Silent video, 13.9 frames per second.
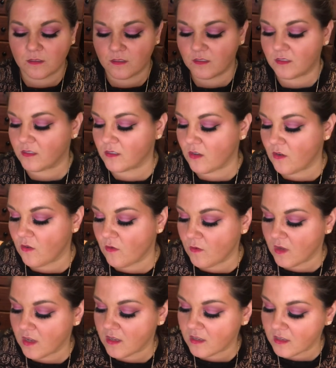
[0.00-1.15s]

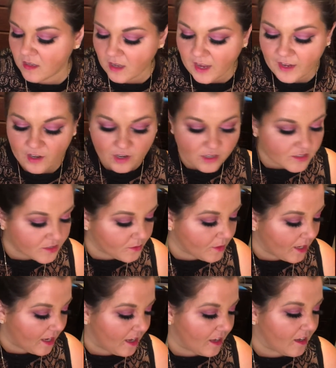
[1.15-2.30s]
So I also
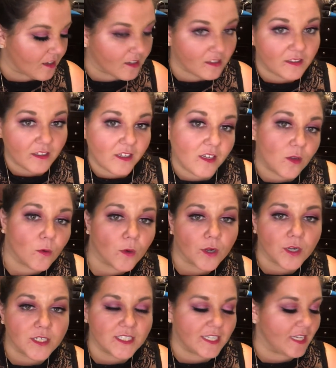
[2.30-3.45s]
got a Clinique
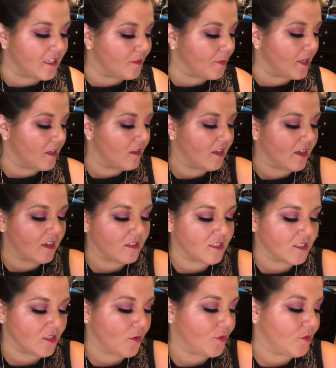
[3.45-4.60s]
order today in the mail, and I'll
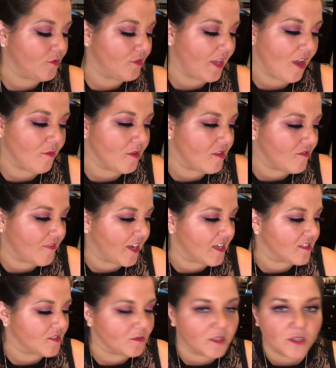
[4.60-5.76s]
just go through that real
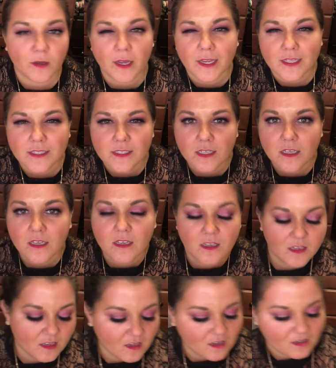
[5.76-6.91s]
fast with you guys,
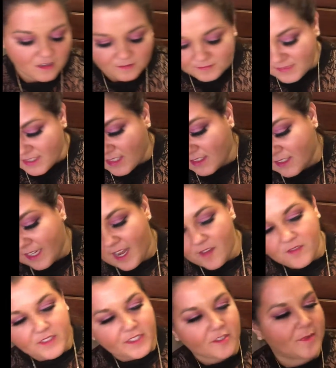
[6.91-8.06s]
since I
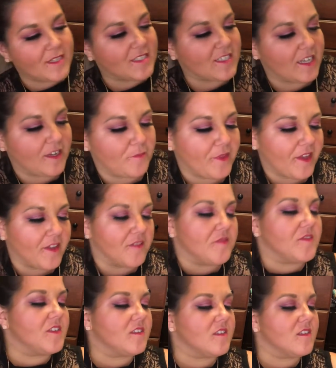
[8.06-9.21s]
have a little bit of time
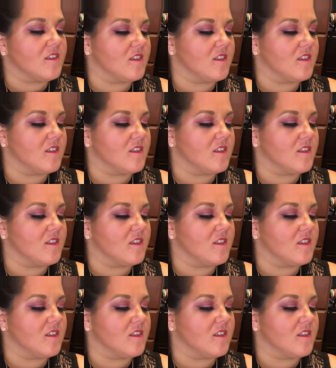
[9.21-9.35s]
left.